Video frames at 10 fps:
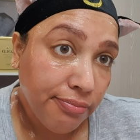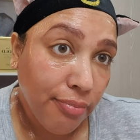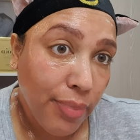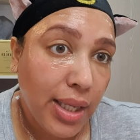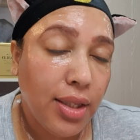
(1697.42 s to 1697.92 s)

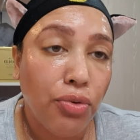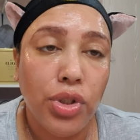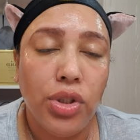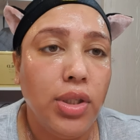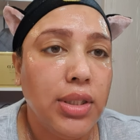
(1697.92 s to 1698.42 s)
But the
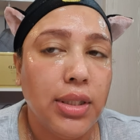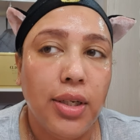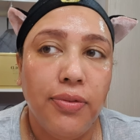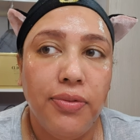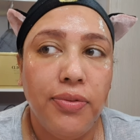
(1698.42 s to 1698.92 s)
results
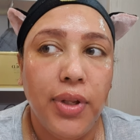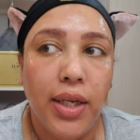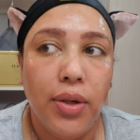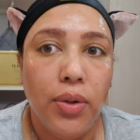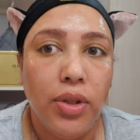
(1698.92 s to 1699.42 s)
of
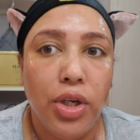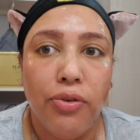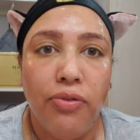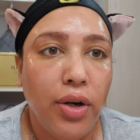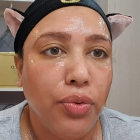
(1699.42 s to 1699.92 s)
like their
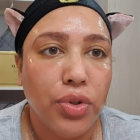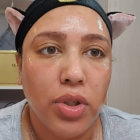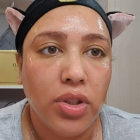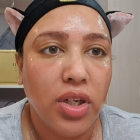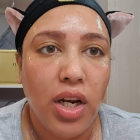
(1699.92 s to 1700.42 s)
final
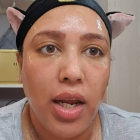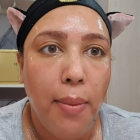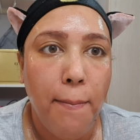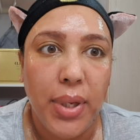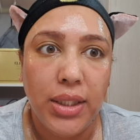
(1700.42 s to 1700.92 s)
results are like
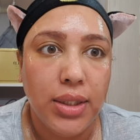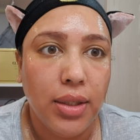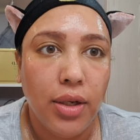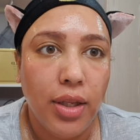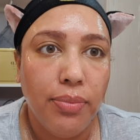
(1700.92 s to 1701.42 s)

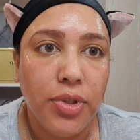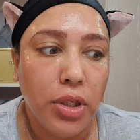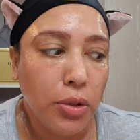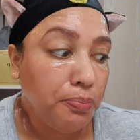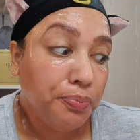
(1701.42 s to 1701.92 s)
amazing on them,
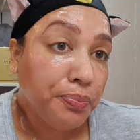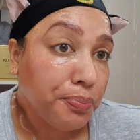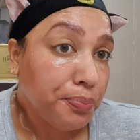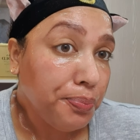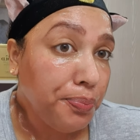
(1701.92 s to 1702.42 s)
so
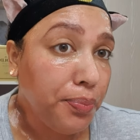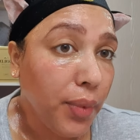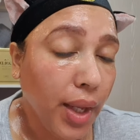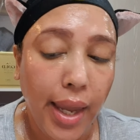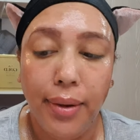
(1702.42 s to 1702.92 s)

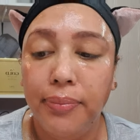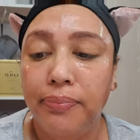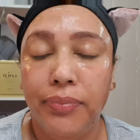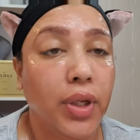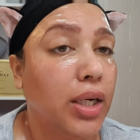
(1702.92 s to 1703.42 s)
hey,
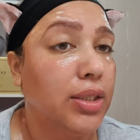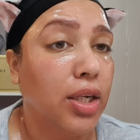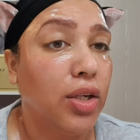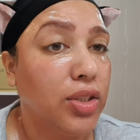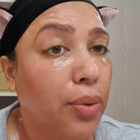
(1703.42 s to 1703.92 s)
you gotta
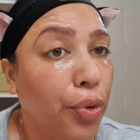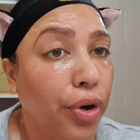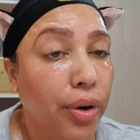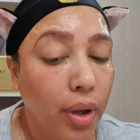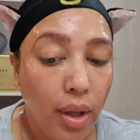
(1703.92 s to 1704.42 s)
start out
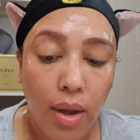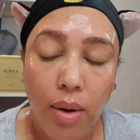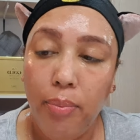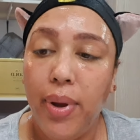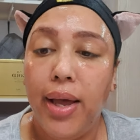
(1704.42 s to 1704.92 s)
somewhere.
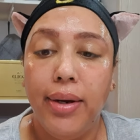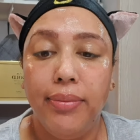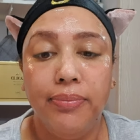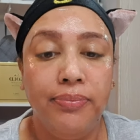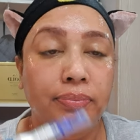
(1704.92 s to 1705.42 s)
But
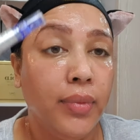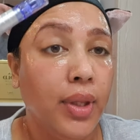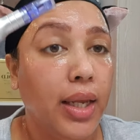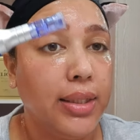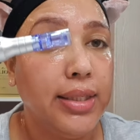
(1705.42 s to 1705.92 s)

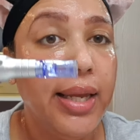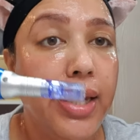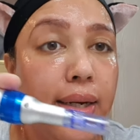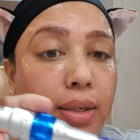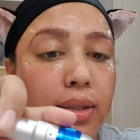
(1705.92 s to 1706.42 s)
like I
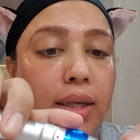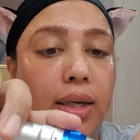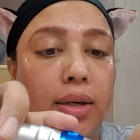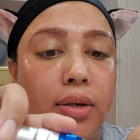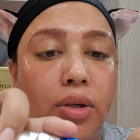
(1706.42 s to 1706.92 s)
said,
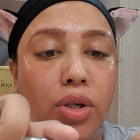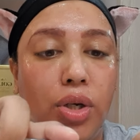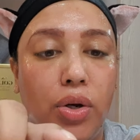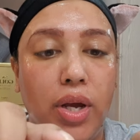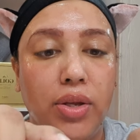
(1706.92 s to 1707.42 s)
then, you
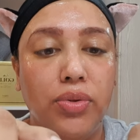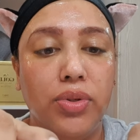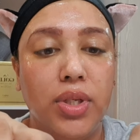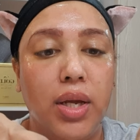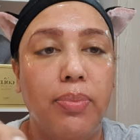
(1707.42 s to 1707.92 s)
know, I
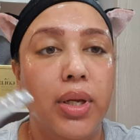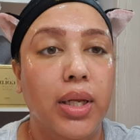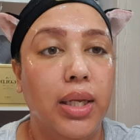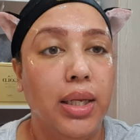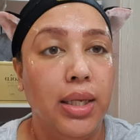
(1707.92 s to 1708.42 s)
used up
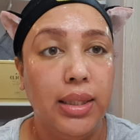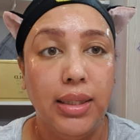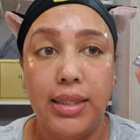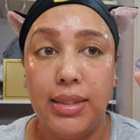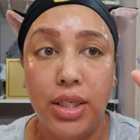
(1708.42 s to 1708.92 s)

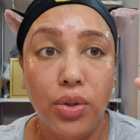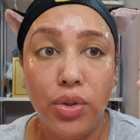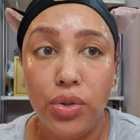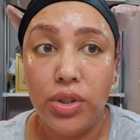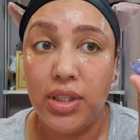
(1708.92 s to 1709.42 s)
this
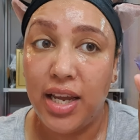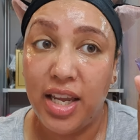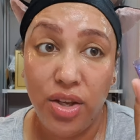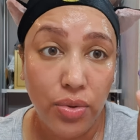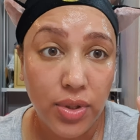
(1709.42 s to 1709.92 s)
needle, does not
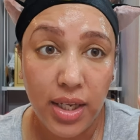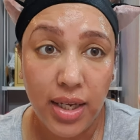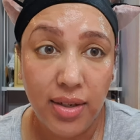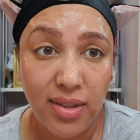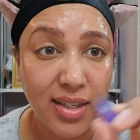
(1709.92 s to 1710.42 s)
get used
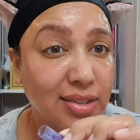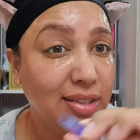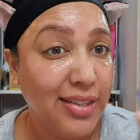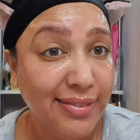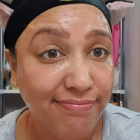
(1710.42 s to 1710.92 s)
again, that's
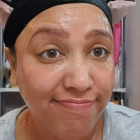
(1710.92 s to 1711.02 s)
it.